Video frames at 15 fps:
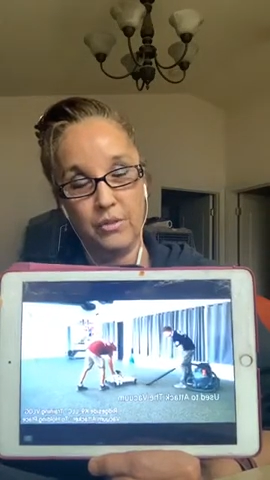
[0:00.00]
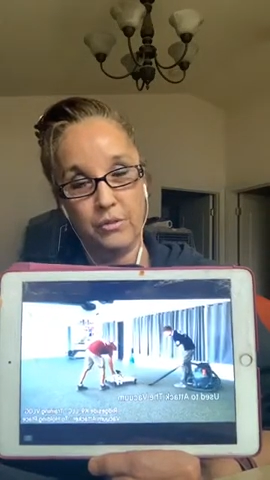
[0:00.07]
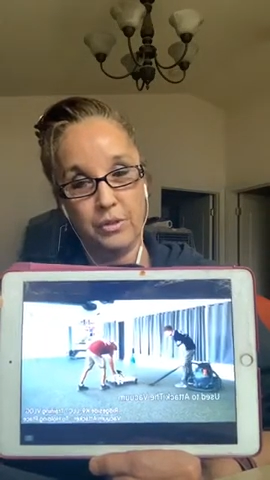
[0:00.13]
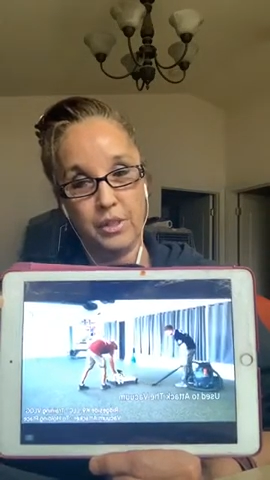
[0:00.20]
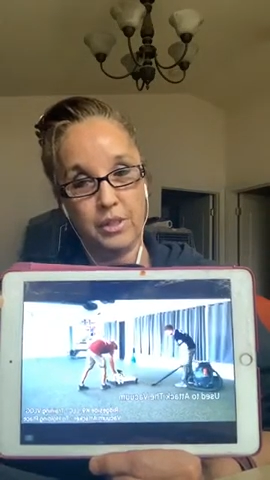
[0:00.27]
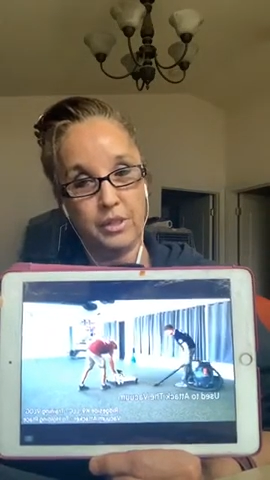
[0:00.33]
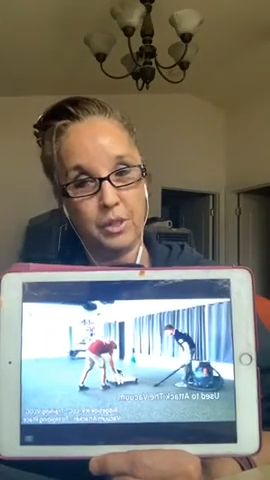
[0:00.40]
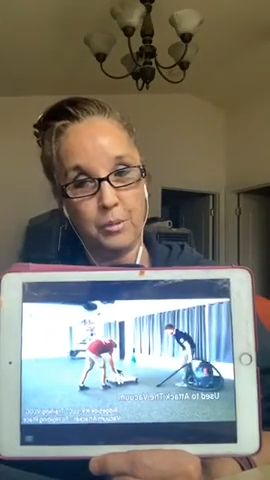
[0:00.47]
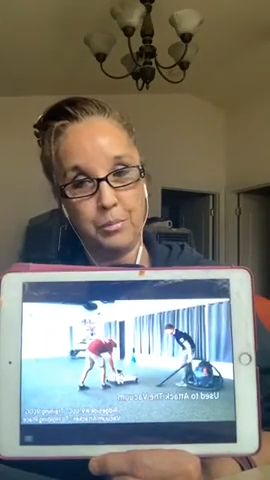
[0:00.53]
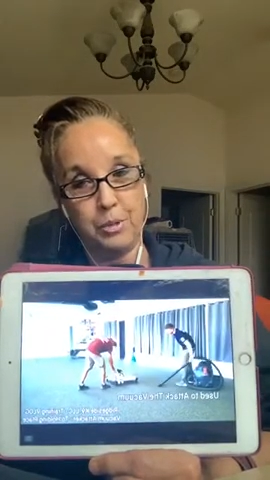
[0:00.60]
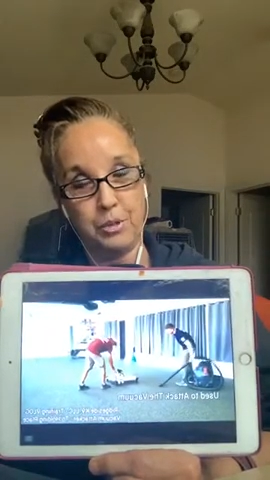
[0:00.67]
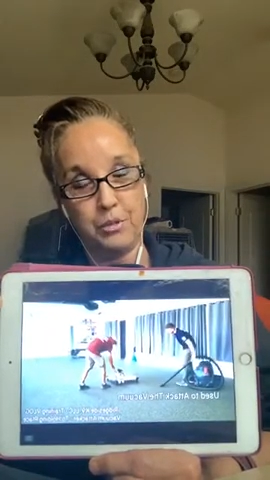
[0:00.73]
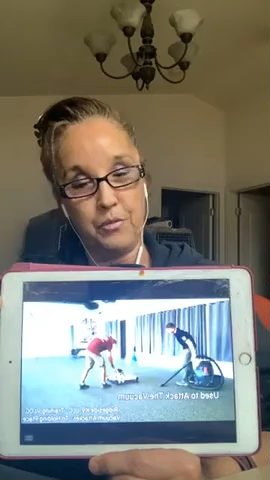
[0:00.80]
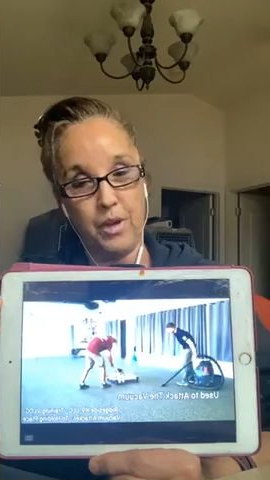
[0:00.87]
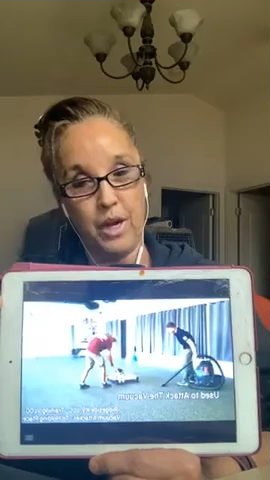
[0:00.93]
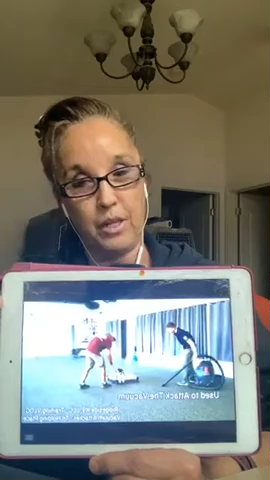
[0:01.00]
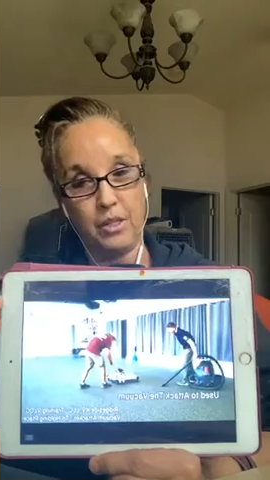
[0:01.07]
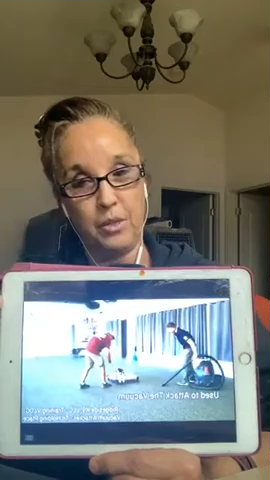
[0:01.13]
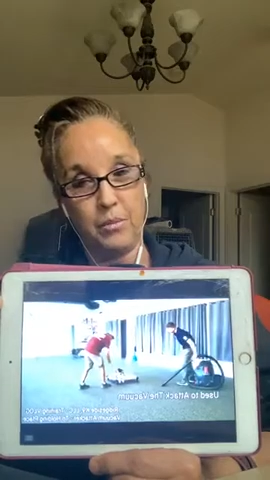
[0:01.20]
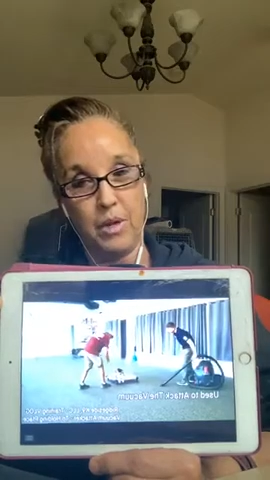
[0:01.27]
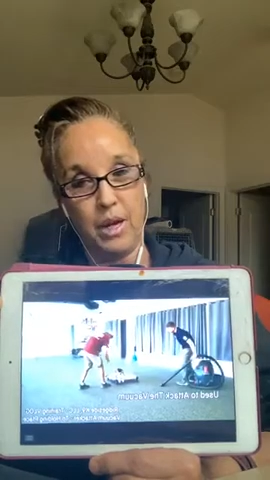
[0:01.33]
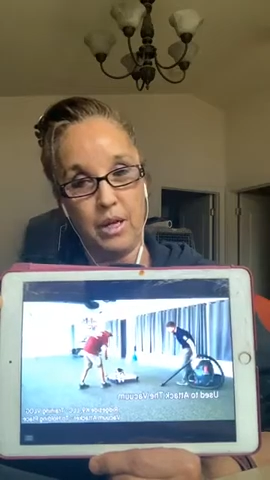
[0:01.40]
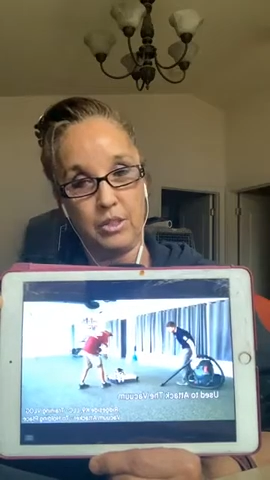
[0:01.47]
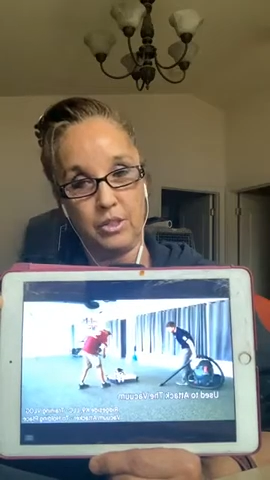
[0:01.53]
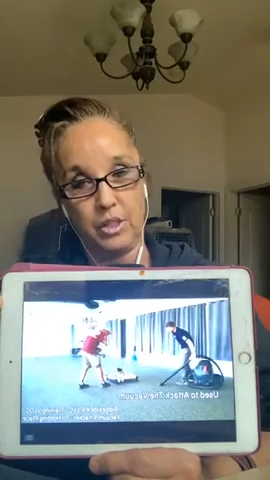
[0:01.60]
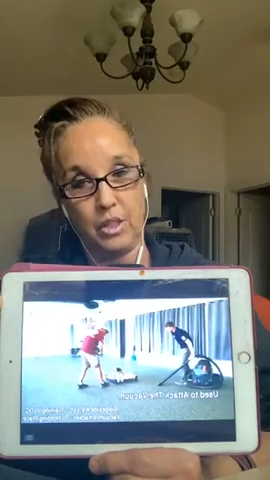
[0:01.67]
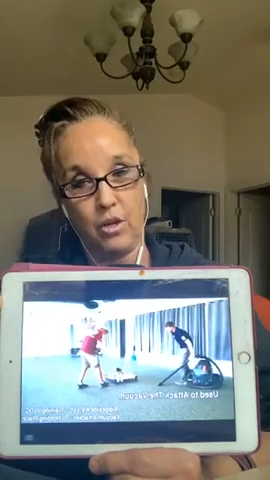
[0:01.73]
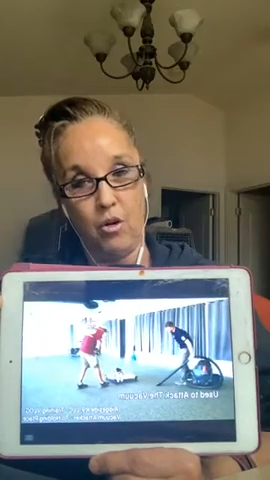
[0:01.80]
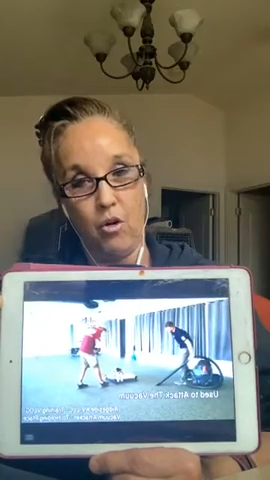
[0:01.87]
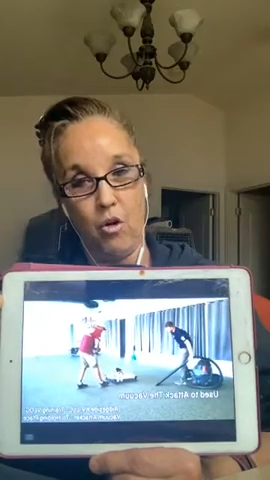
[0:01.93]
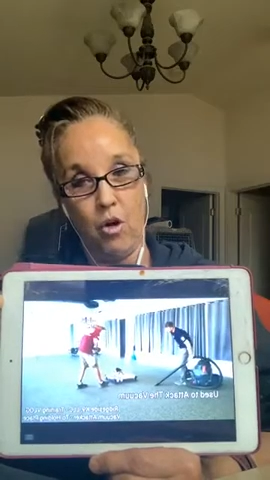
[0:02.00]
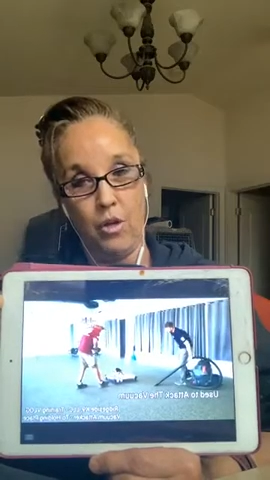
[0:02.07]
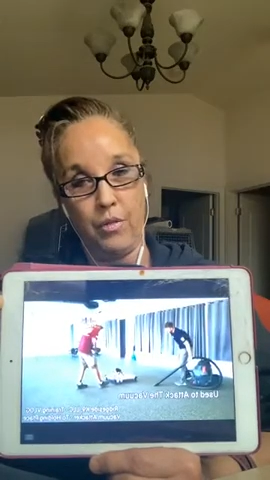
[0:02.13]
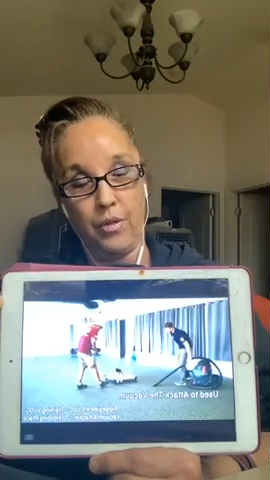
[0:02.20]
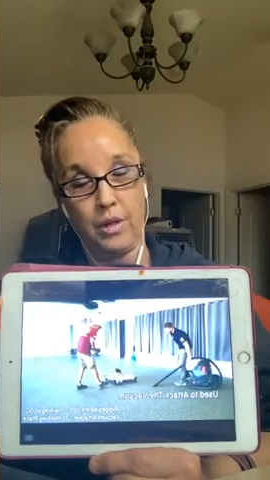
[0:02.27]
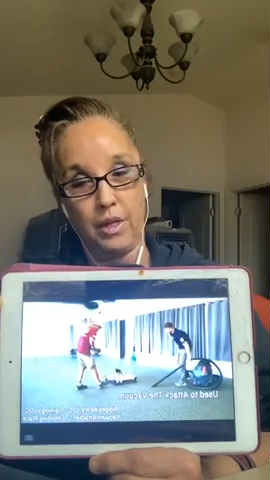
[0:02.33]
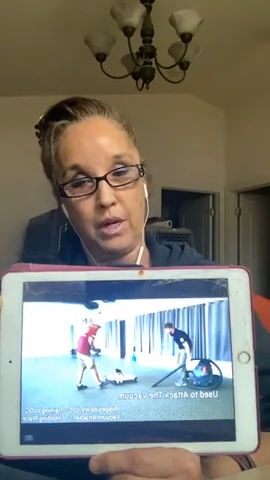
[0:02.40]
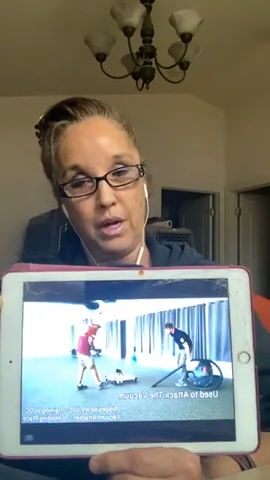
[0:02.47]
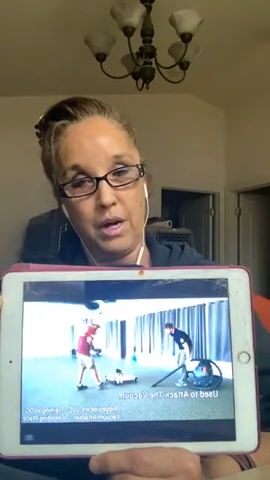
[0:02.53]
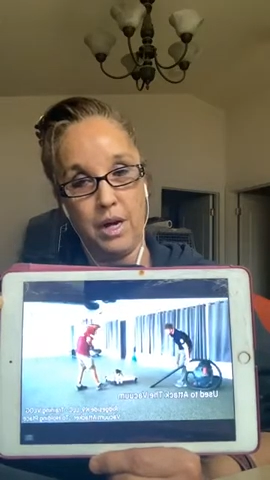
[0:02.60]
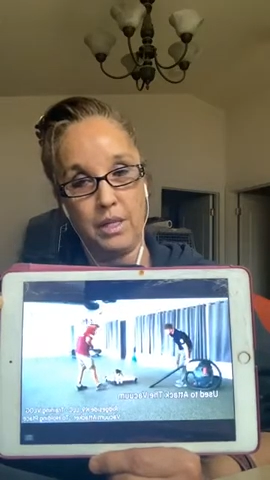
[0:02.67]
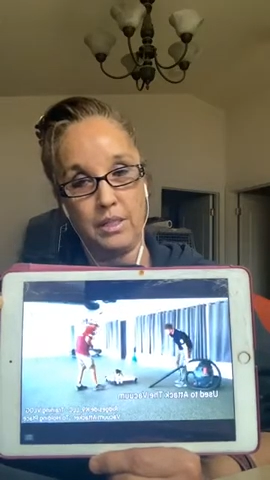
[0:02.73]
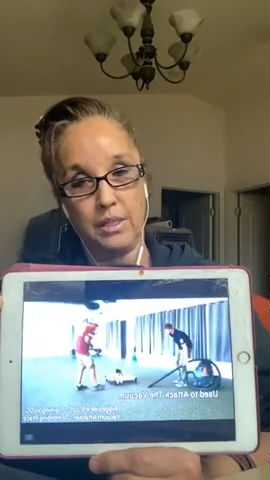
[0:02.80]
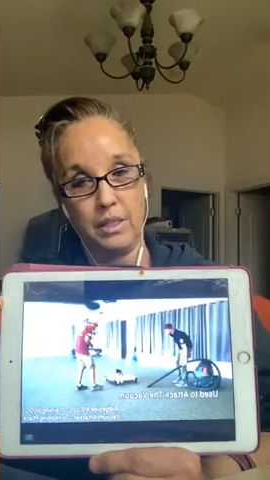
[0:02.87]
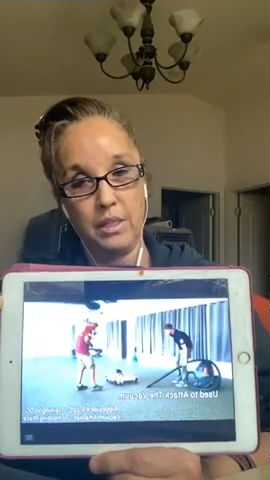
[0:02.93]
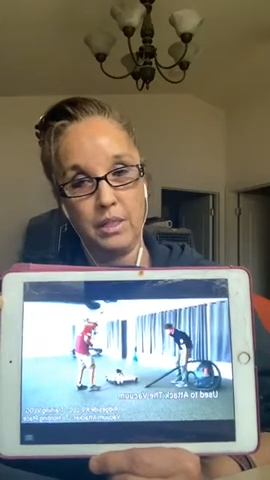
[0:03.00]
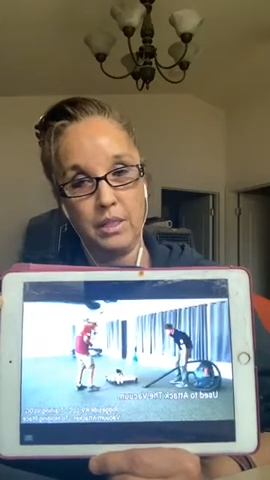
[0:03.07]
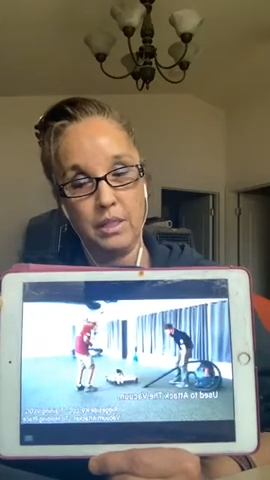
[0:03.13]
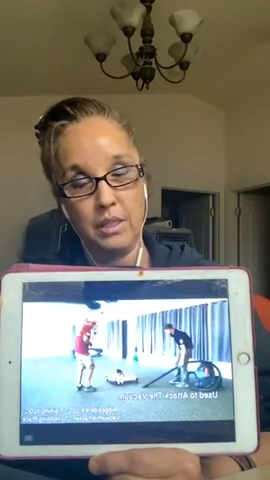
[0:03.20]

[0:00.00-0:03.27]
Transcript: If you say he's going to put the vacuum actually on the cot,